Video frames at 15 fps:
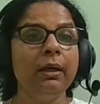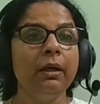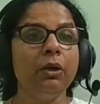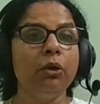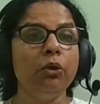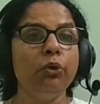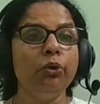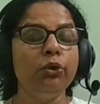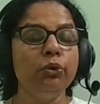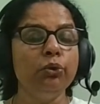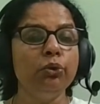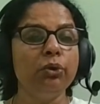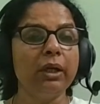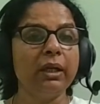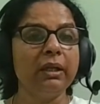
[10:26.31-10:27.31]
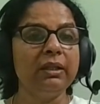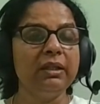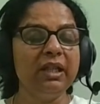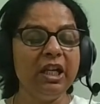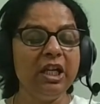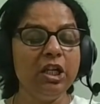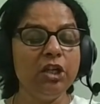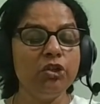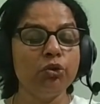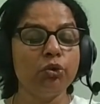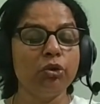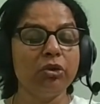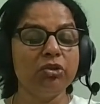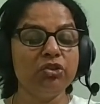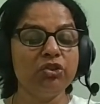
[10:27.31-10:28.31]
uh, who you can teach, you
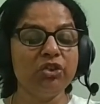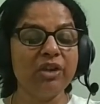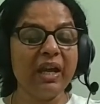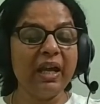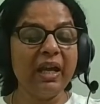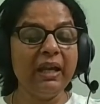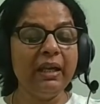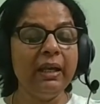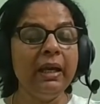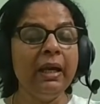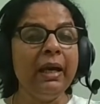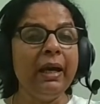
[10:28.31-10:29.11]
can train,